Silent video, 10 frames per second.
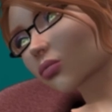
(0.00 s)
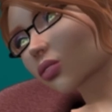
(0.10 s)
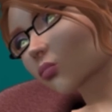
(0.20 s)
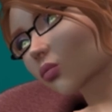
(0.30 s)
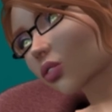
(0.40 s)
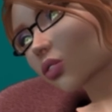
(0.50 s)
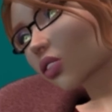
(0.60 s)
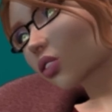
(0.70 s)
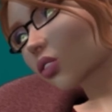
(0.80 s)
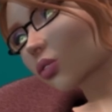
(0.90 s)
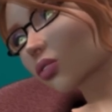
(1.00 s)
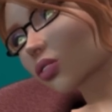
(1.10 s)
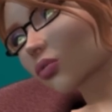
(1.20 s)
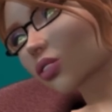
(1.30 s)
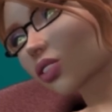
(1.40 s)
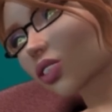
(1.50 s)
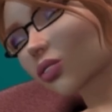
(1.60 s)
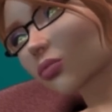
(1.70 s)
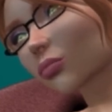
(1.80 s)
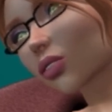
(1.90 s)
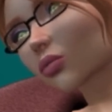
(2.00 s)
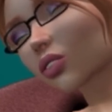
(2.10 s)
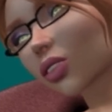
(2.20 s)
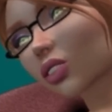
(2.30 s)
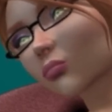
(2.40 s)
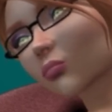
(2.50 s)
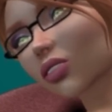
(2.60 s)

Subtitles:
hardware in my right leg